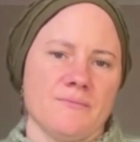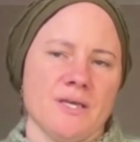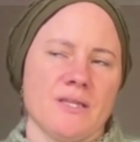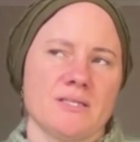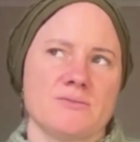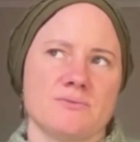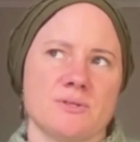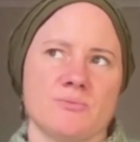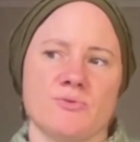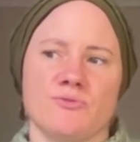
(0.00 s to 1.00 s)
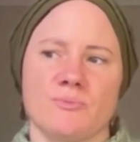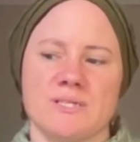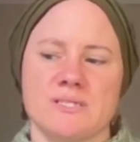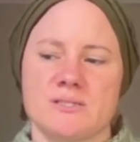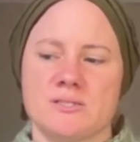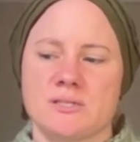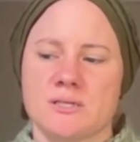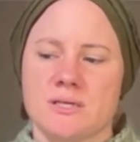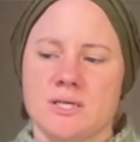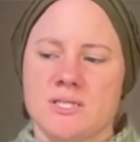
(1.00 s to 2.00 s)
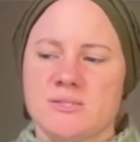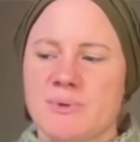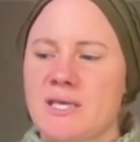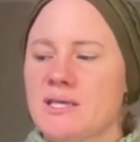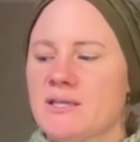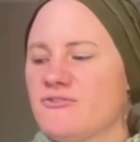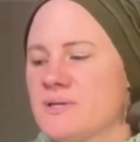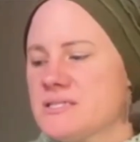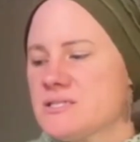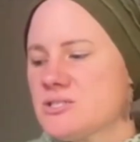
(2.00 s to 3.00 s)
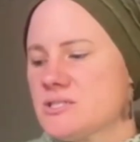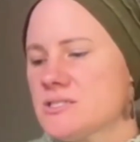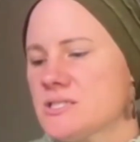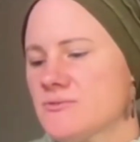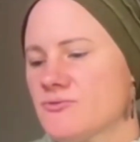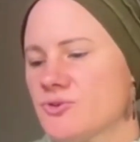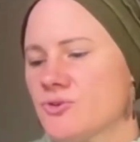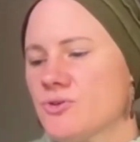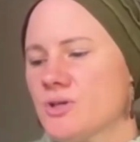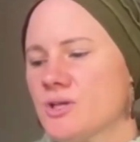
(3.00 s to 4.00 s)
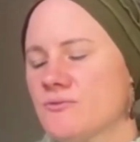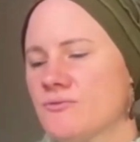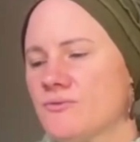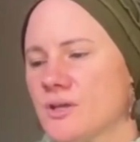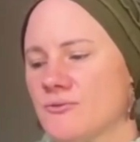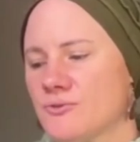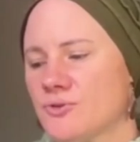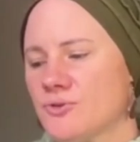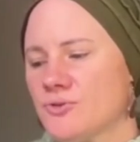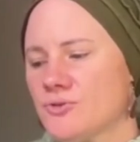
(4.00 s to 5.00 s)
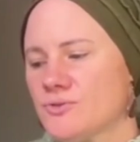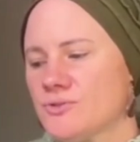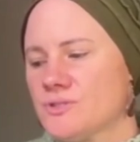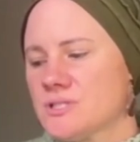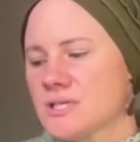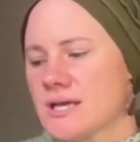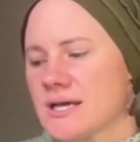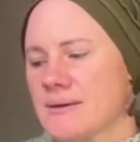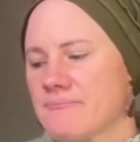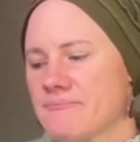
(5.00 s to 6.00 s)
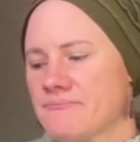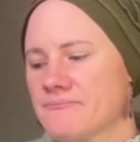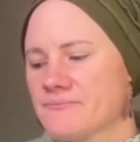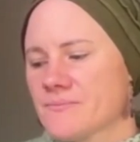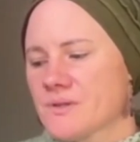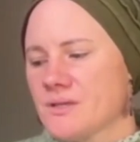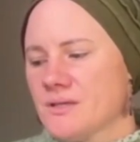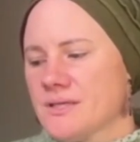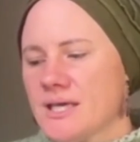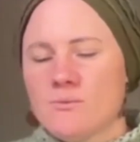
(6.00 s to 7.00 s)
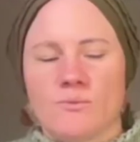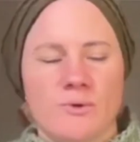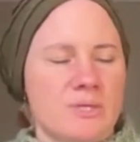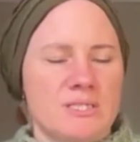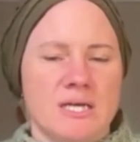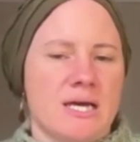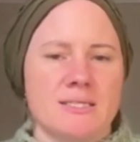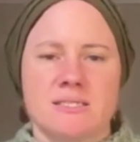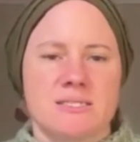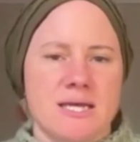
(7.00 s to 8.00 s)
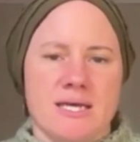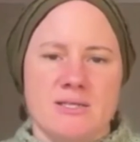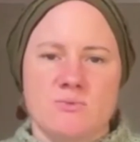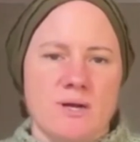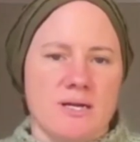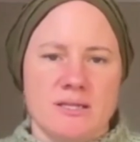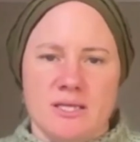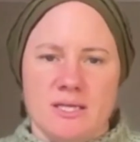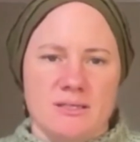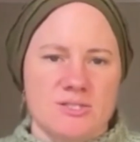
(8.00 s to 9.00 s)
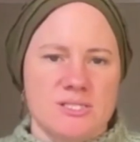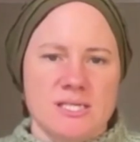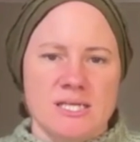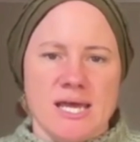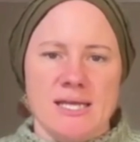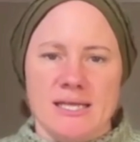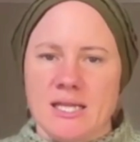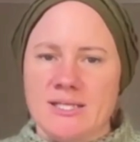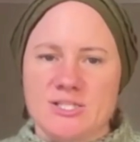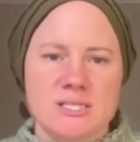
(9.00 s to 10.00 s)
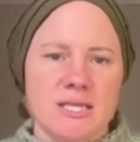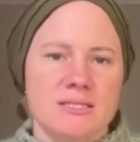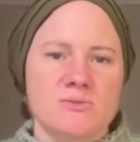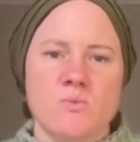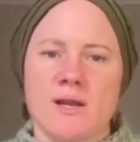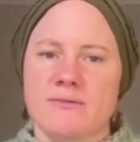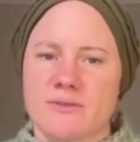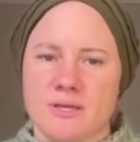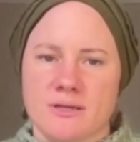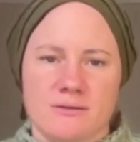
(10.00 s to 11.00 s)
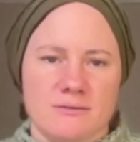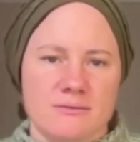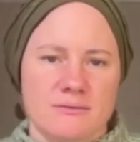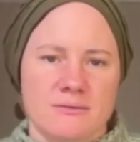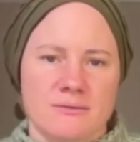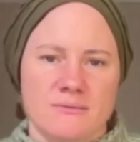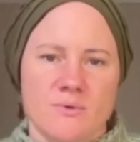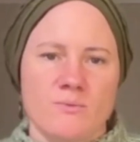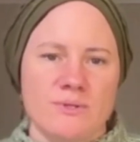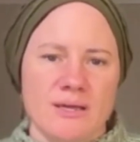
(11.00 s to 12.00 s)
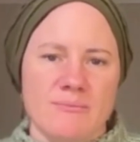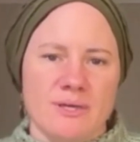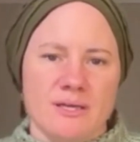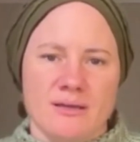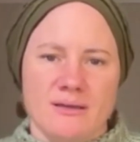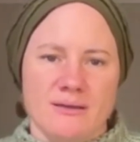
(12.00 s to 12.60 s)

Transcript: that's a really beautiful message. Speaking of messages, if you could get women to understand one thing, just innately, like just get this one thing, what would that be?